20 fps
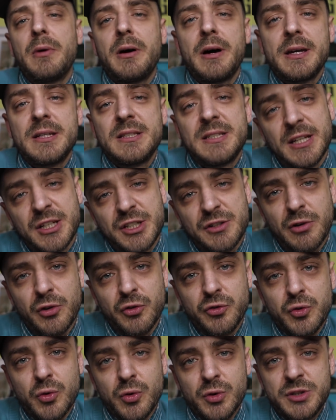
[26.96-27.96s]
my
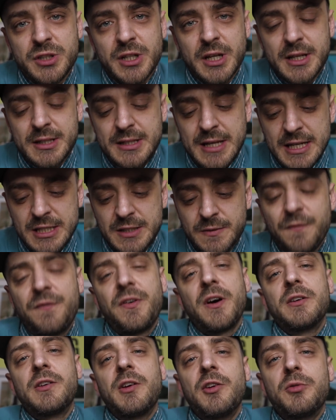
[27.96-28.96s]
6-year-old daughter take some
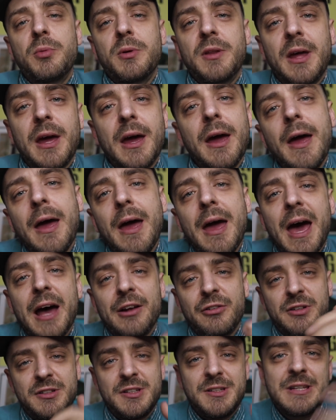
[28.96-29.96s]
photos with it
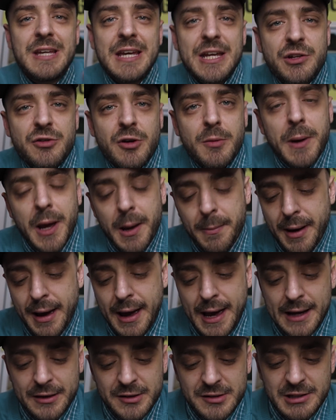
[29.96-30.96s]
and tried to teach her a bit
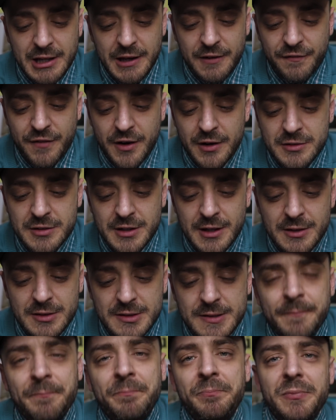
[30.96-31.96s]
about how to take
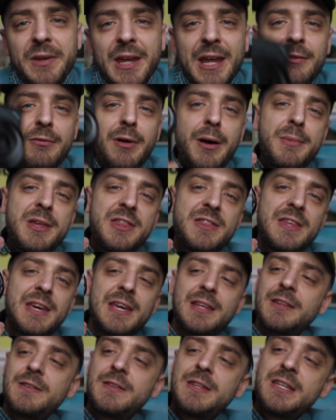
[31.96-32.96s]
photos. And it made me
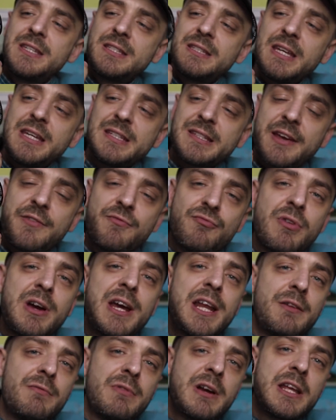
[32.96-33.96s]
think that this is a
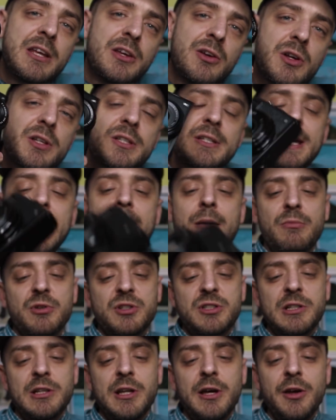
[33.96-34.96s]
really, really good
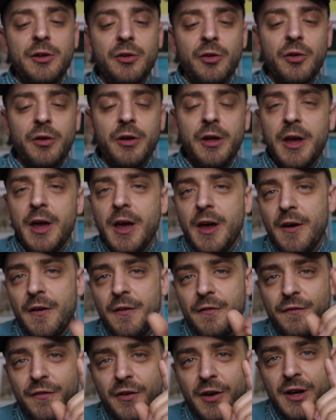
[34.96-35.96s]
camera to learn on
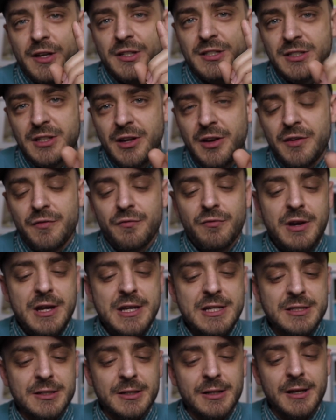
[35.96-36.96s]
for a certain
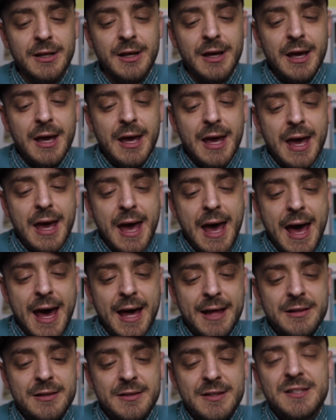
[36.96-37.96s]
reason.
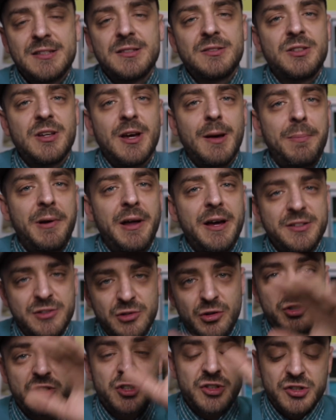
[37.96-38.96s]
And this applies
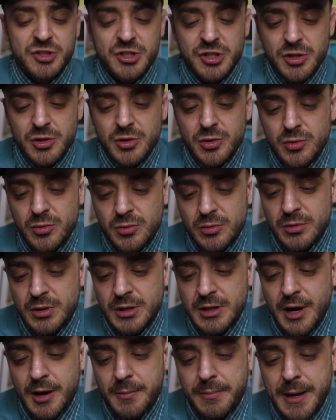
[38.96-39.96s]
not just to
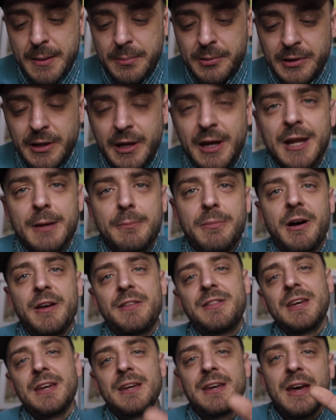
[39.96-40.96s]
young people learning, but I
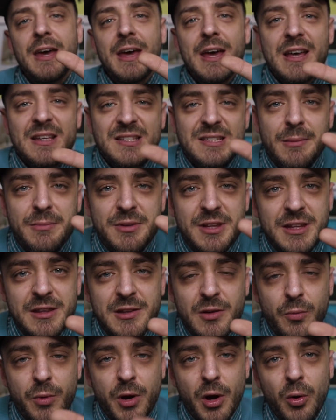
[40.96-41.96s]
think something
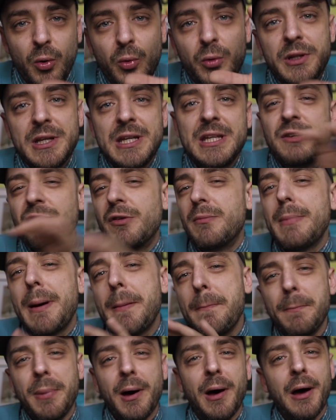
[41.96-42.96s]
that we all need to
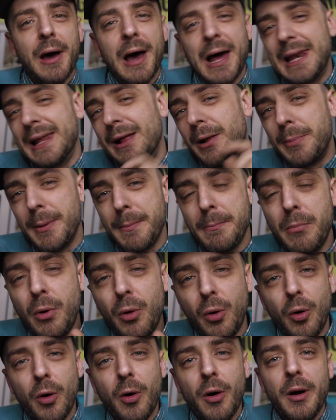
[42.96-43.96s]
remember a little bit
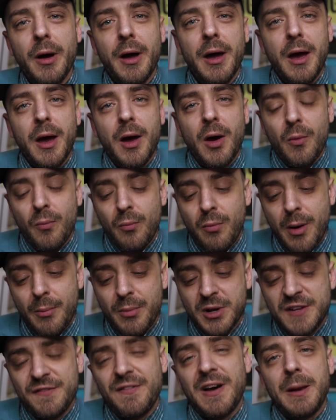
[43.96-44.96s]
more when
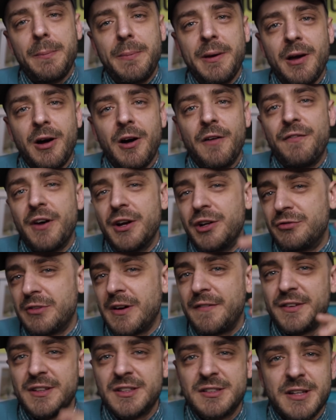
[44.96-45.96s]
we're developing our
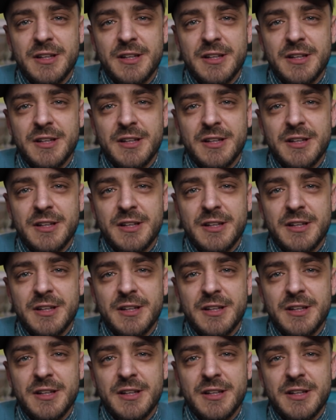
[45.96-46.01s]
photographic